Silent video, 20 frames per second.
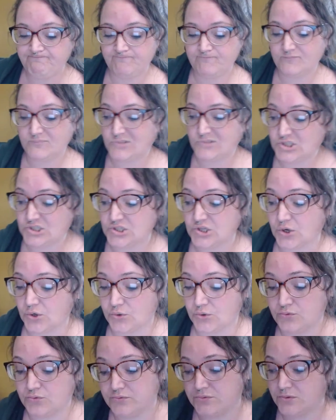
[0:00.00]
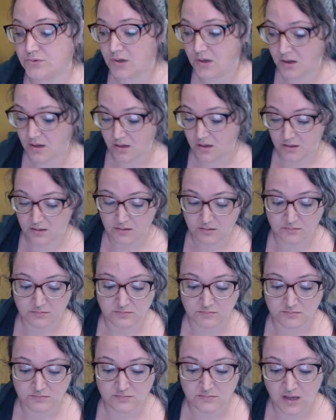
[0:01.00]
So
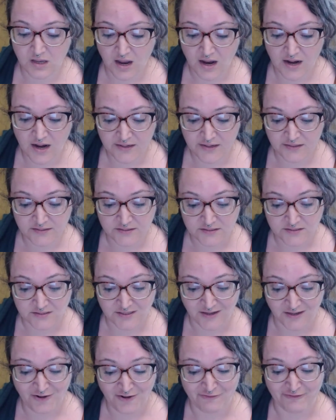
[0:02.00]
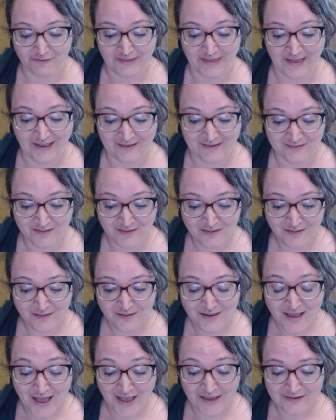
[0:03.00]
I need to solve that.
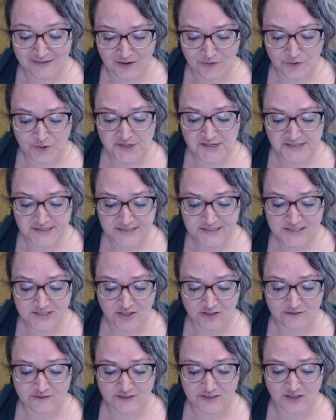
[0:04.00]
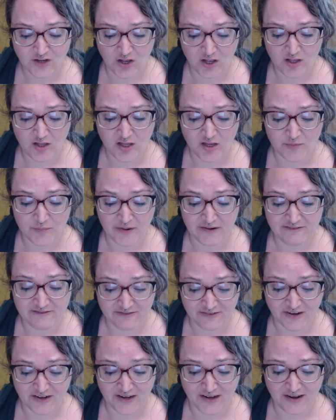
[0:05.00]
And now I need to solve it all on my
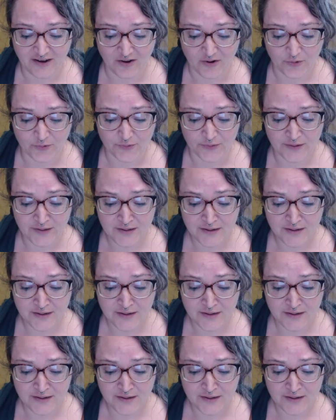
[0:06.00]
fucking own.